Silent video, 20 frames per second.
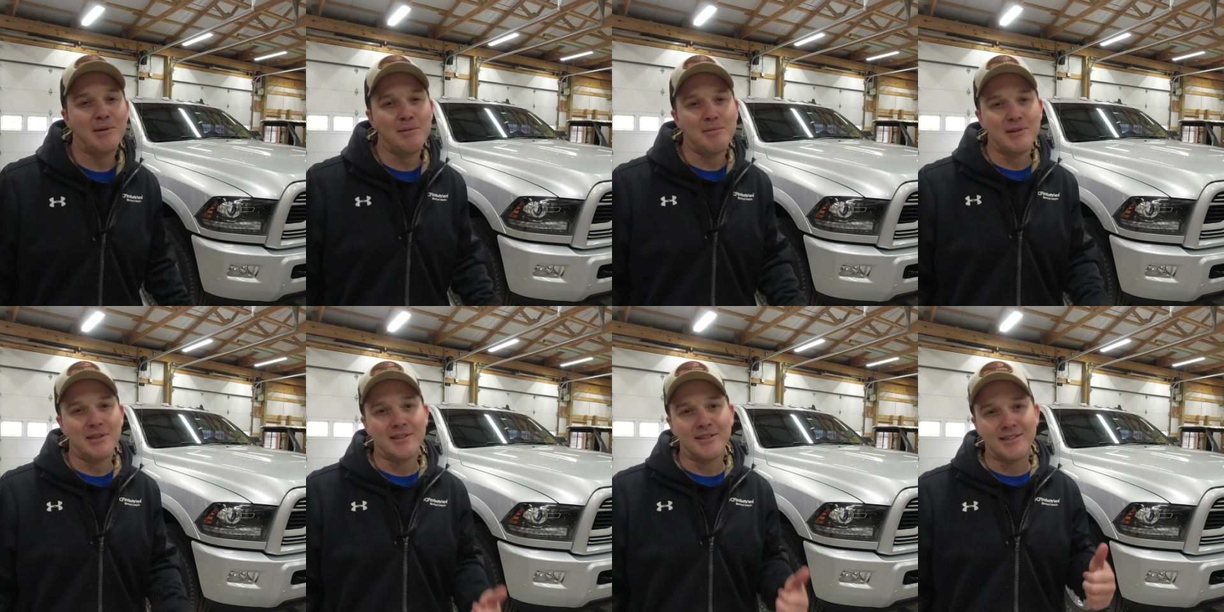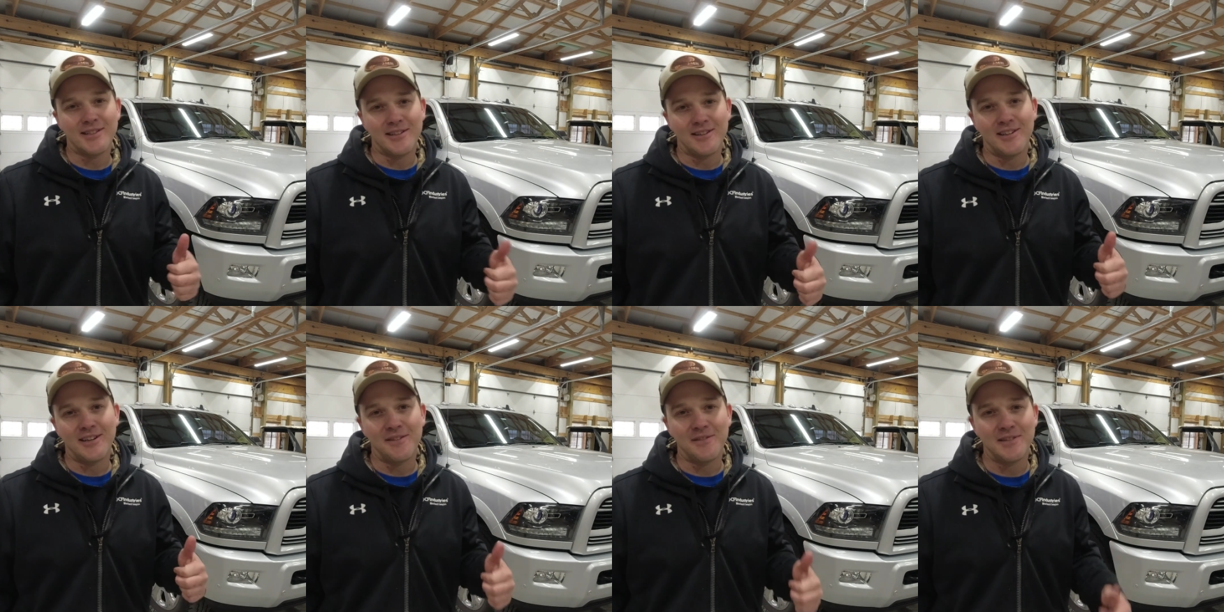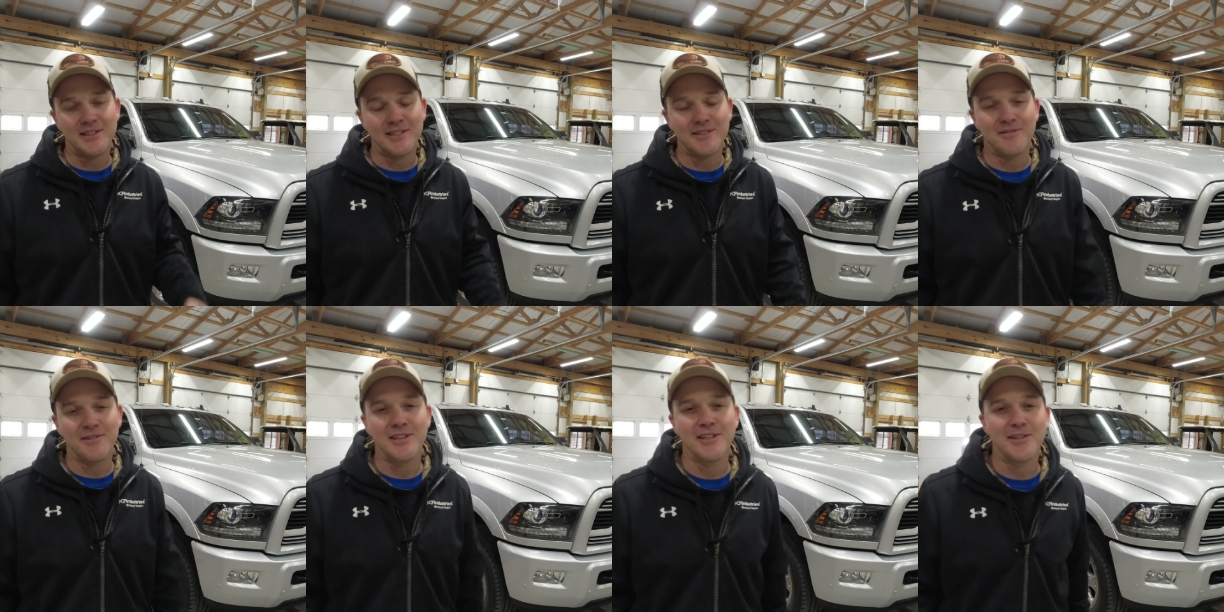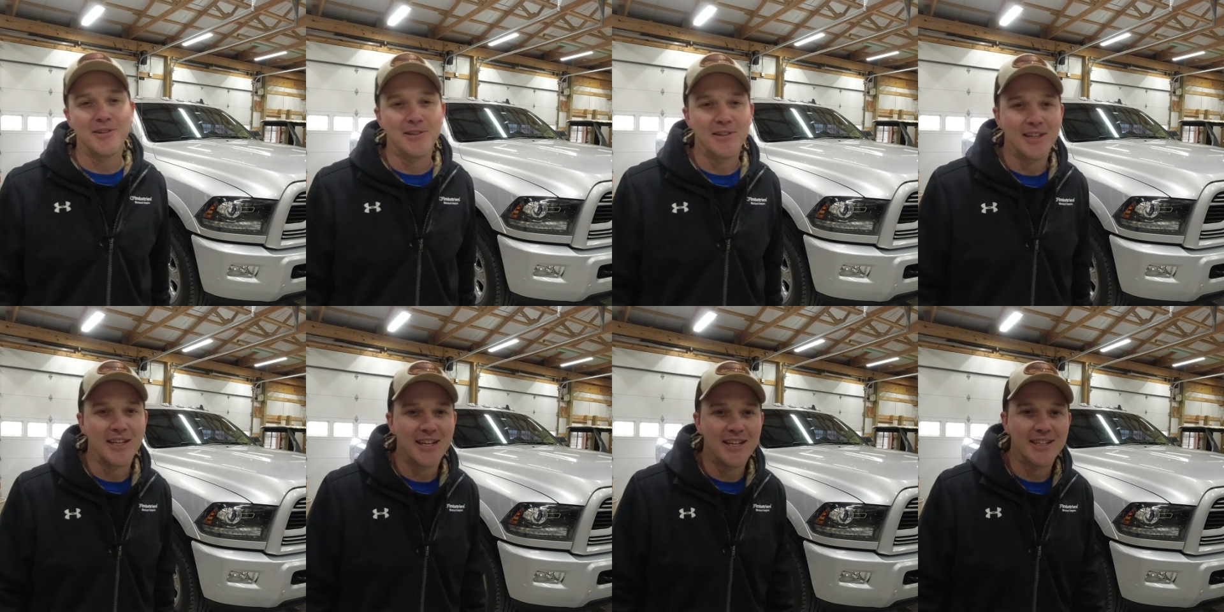Maybe consider giving this
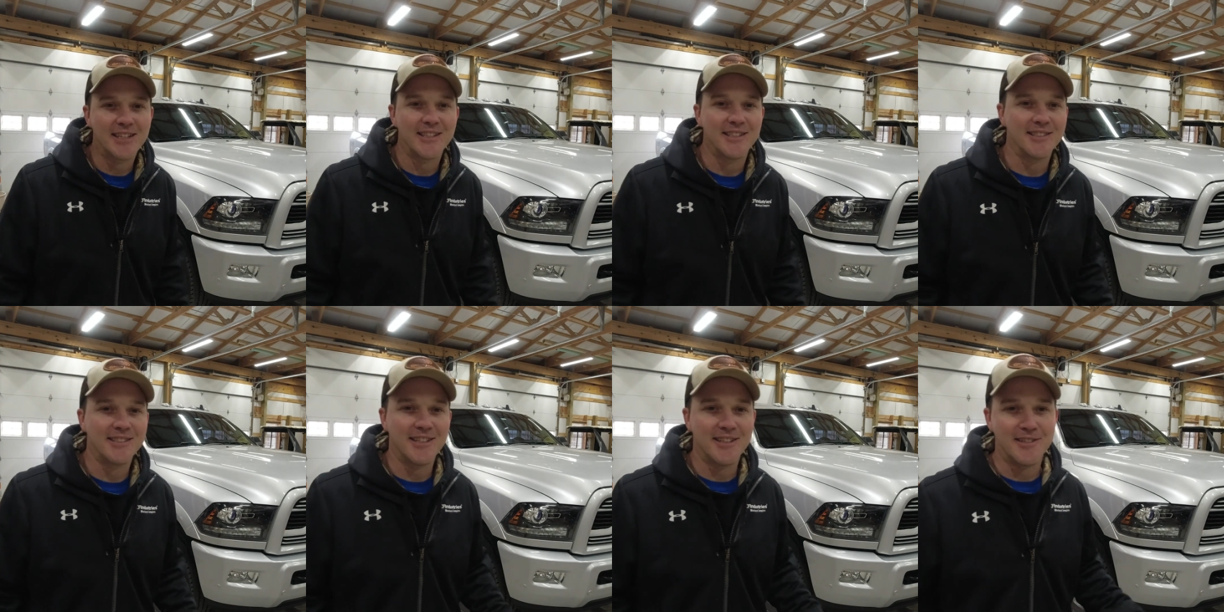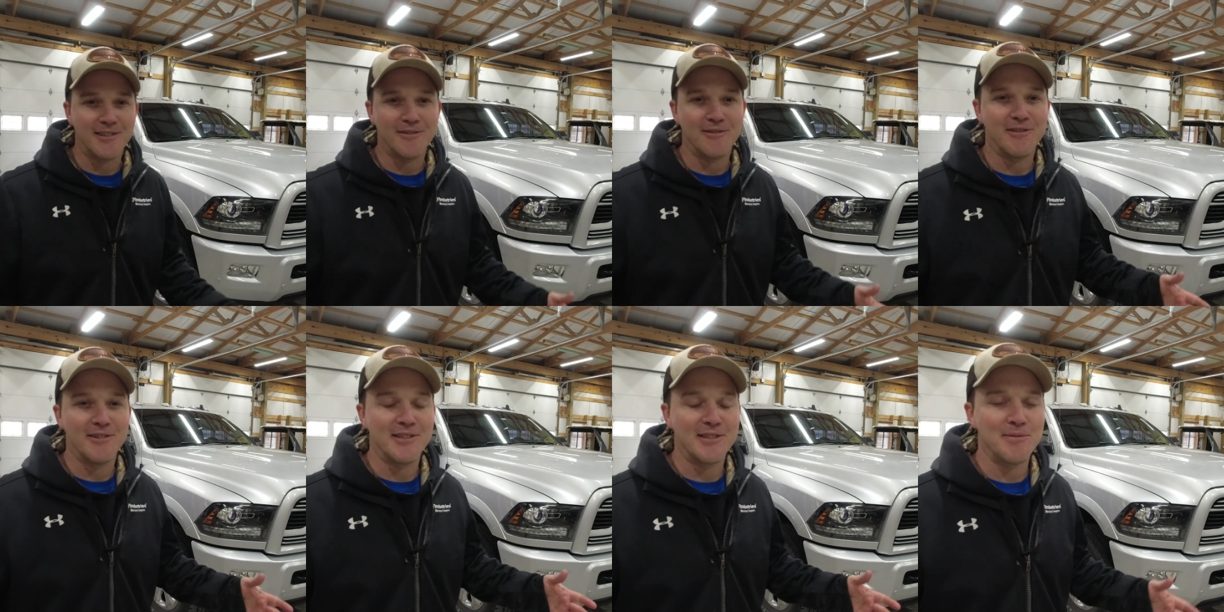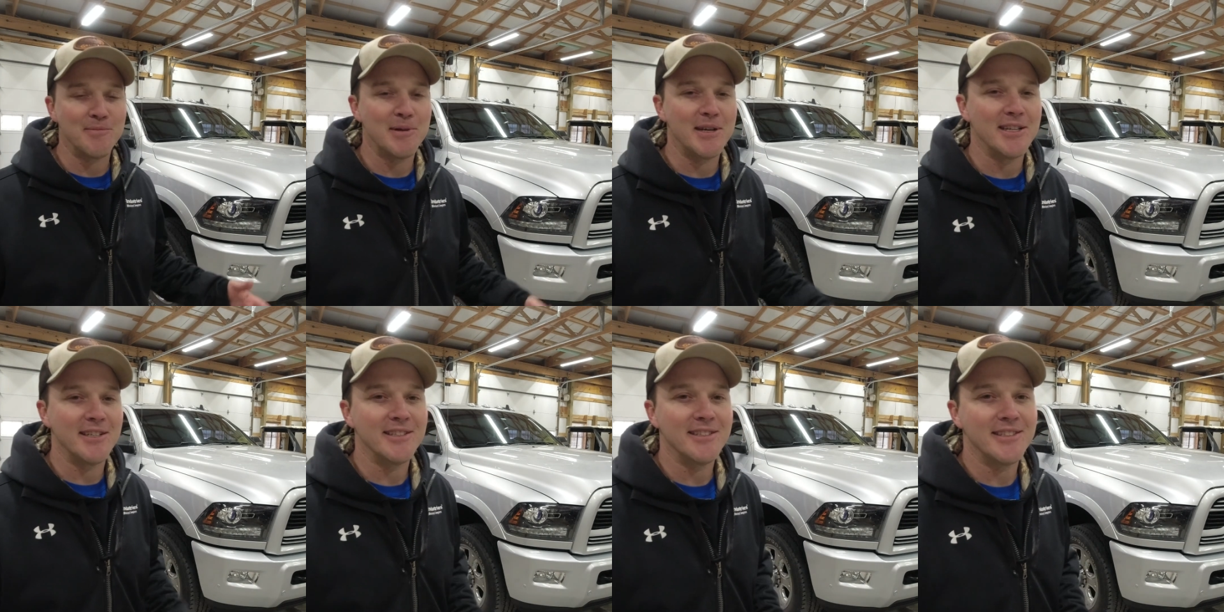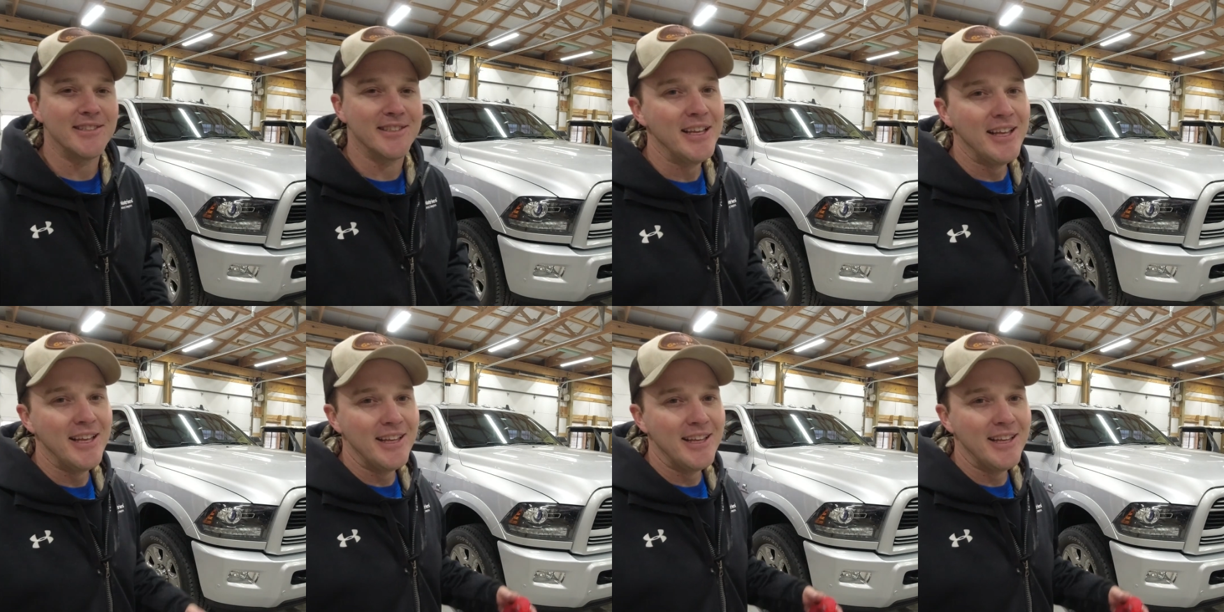video a like and tell your friends about us.